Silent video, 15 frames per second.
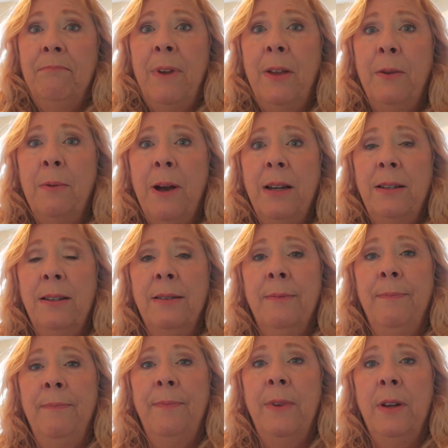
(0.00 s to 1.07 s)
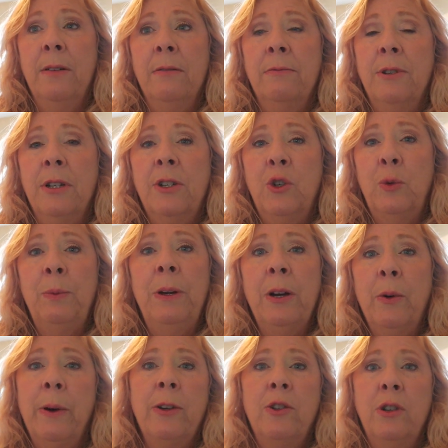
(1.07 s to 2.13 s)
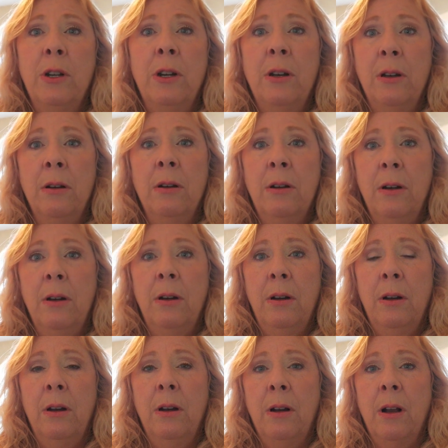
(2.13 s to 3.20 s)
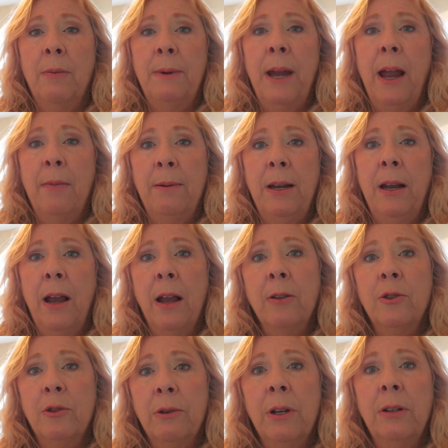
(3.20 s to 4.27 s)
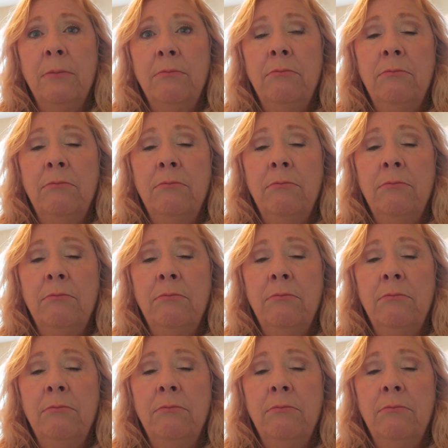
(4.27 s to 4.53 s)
Otherwise, you know, just shoot me a question and I'll be happy to answer it.